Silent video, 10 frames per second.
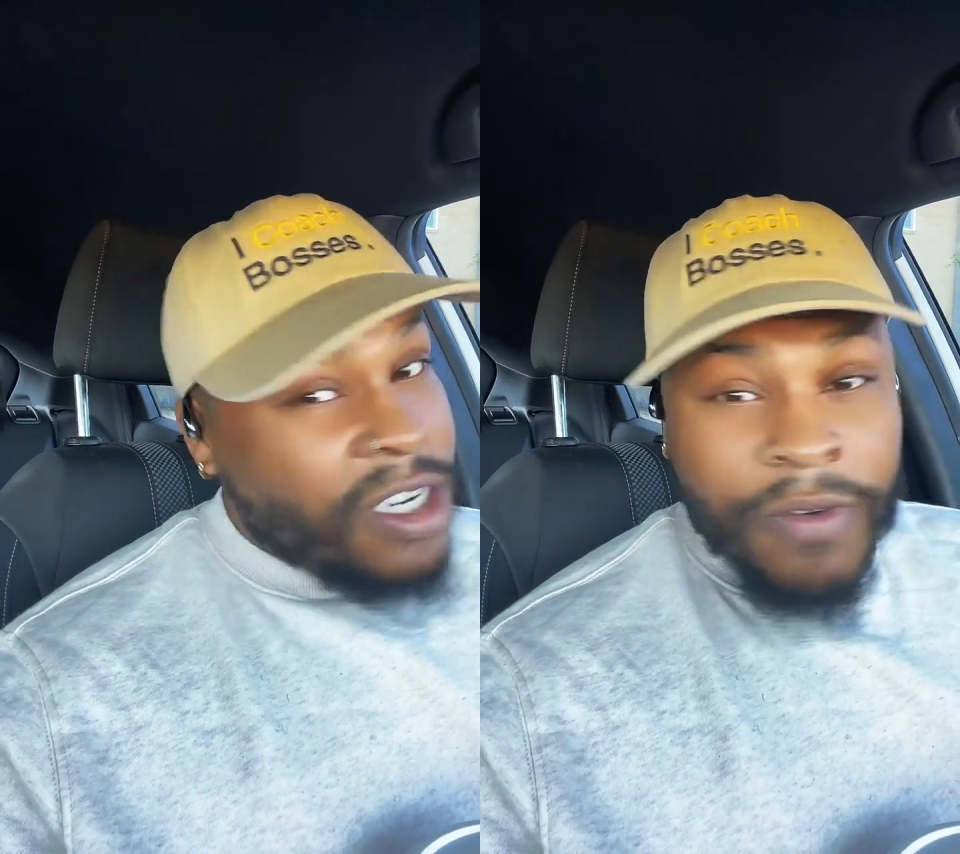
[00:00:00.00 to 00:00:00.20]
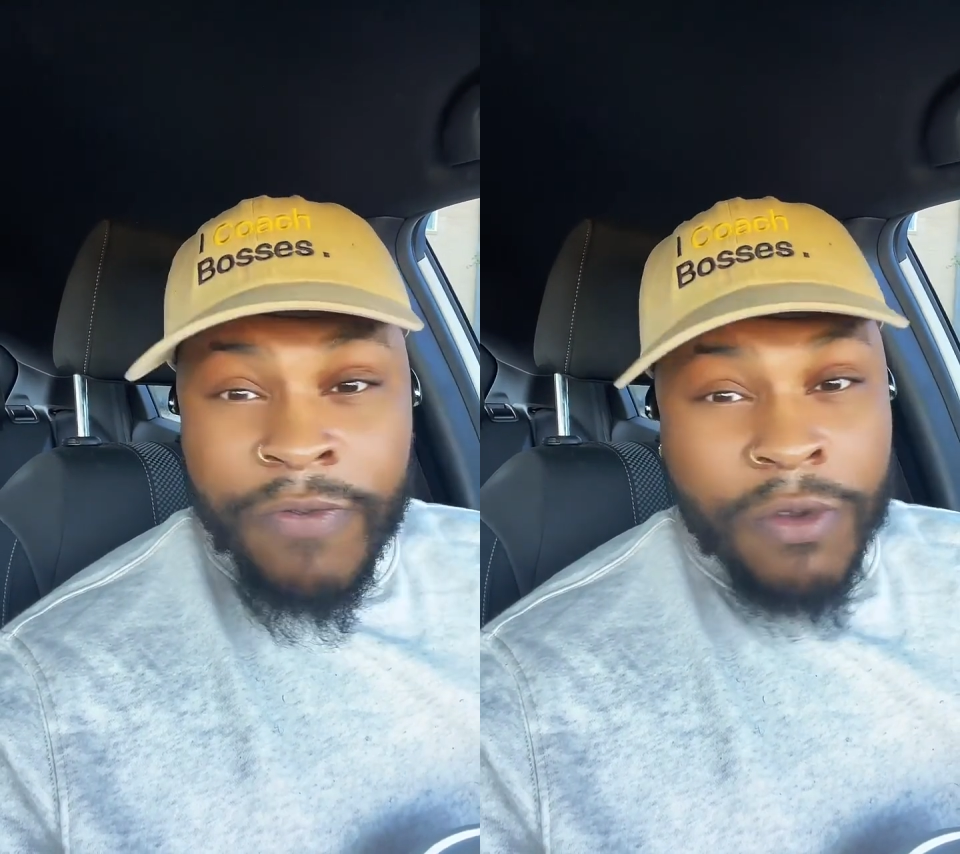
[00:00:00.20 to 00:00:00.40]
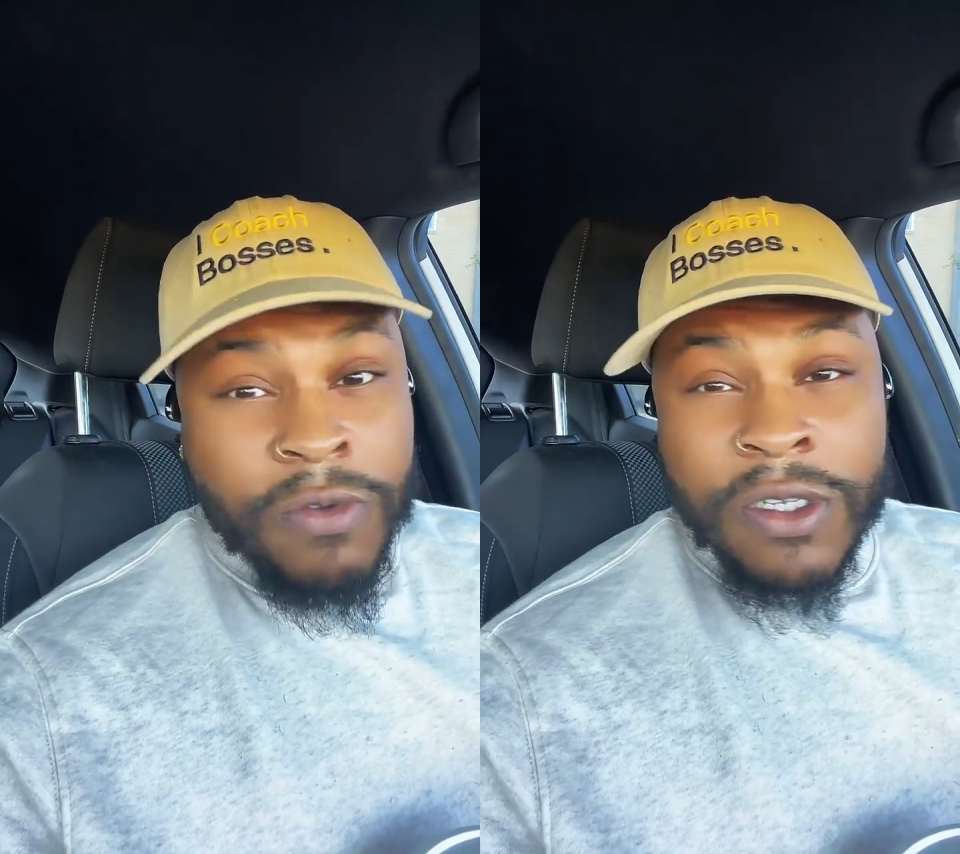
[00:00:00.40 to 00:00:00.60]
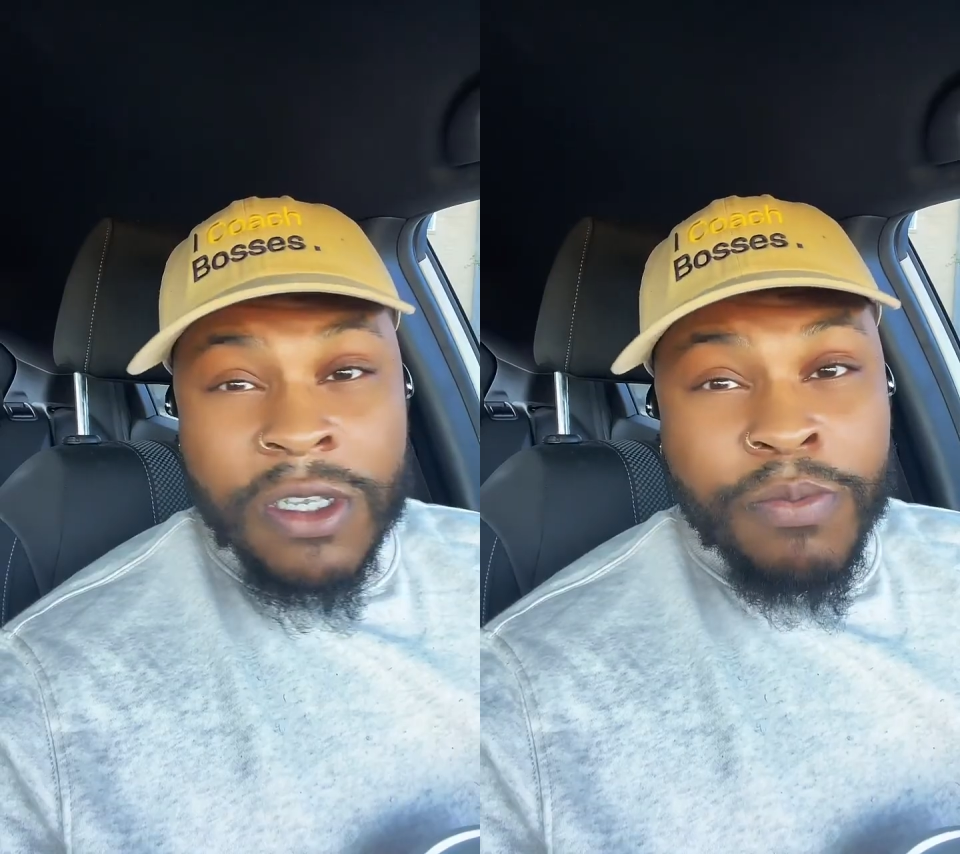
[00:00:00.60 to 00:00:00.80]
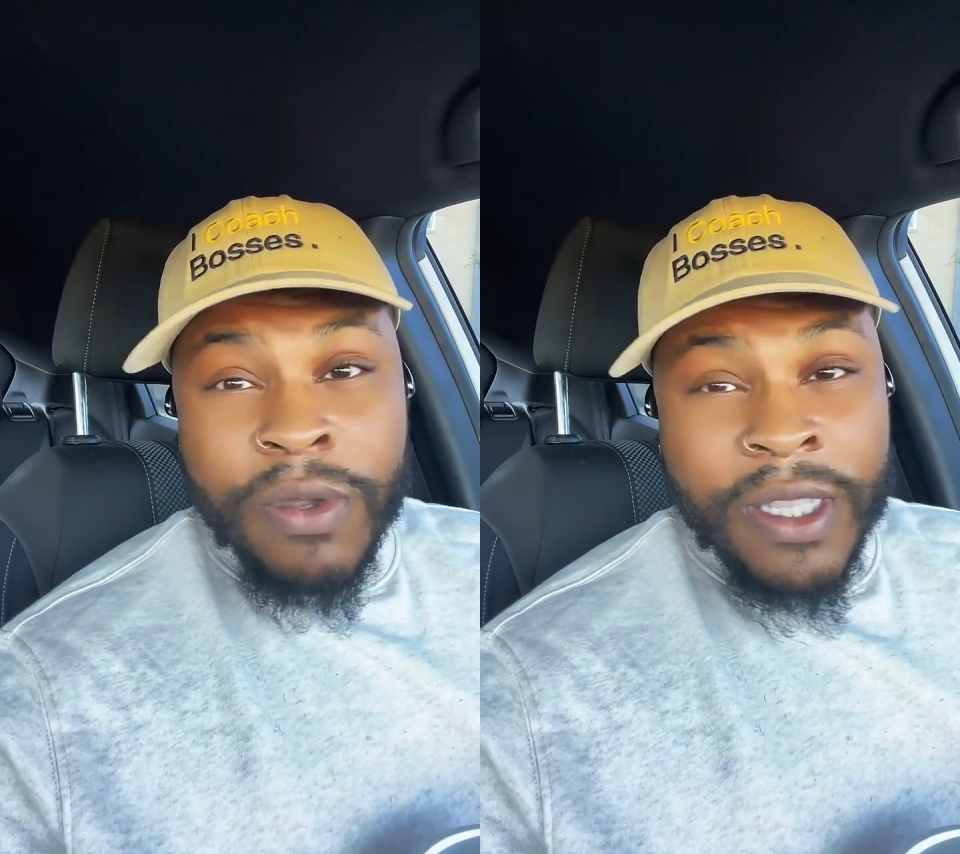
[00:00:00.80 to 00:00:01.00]
And she
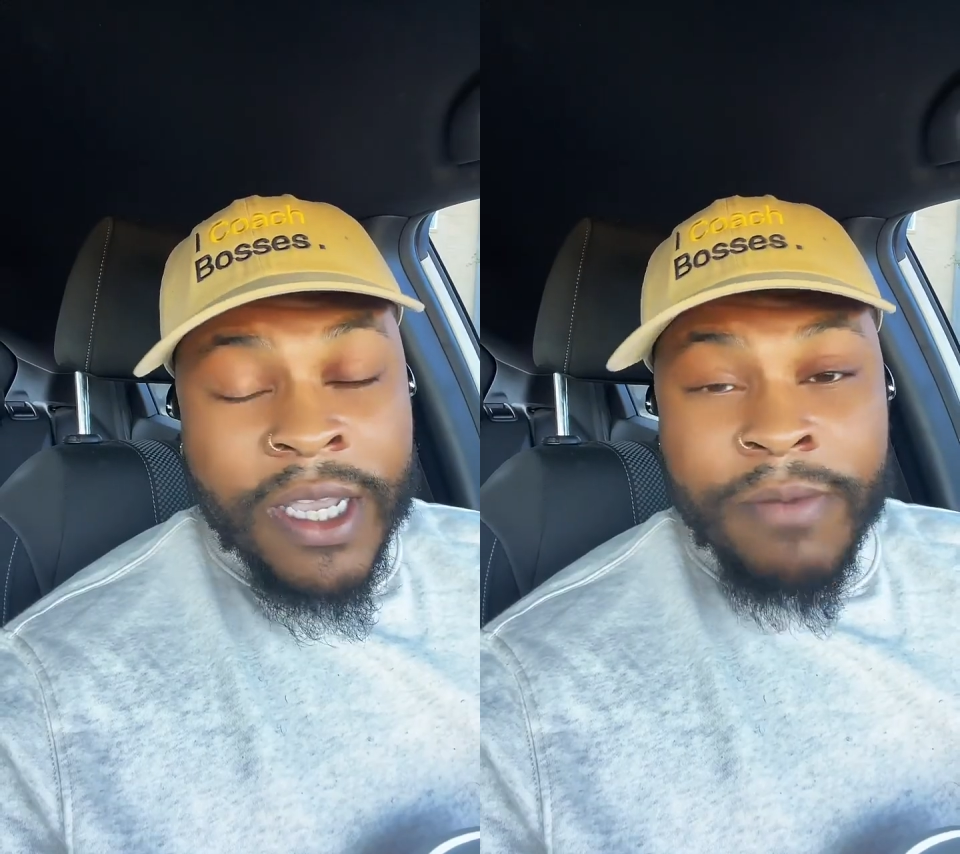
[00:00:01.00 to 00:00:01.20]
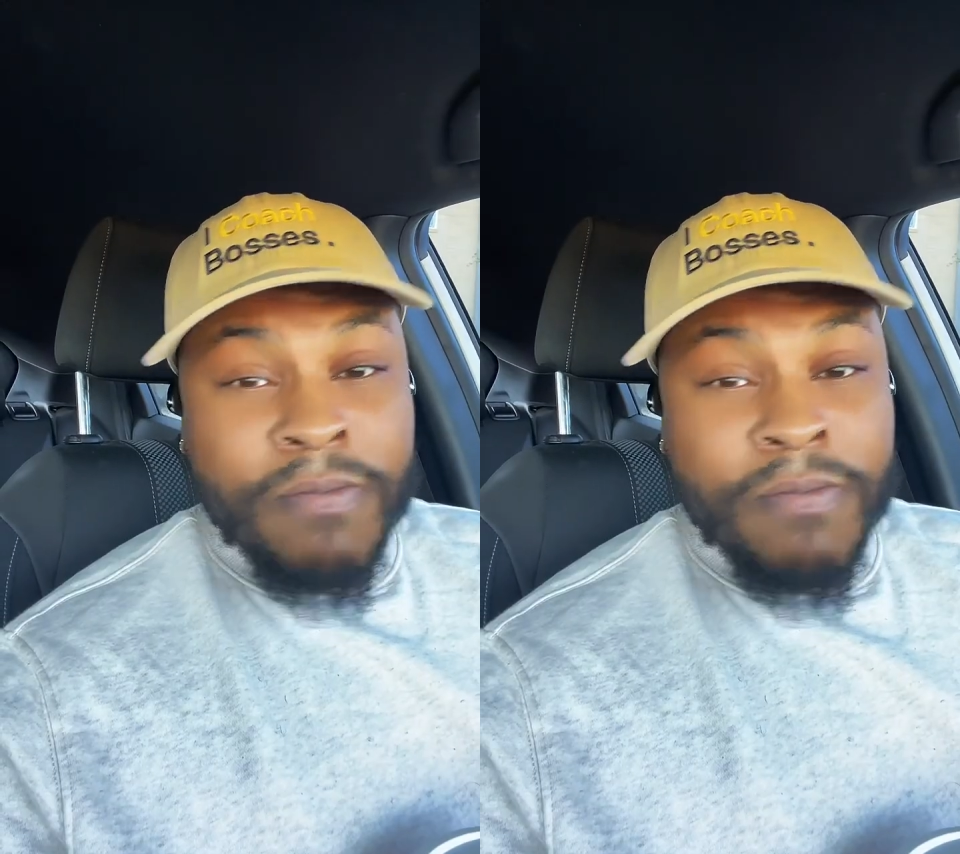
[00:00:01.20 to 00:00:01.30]
refuses to put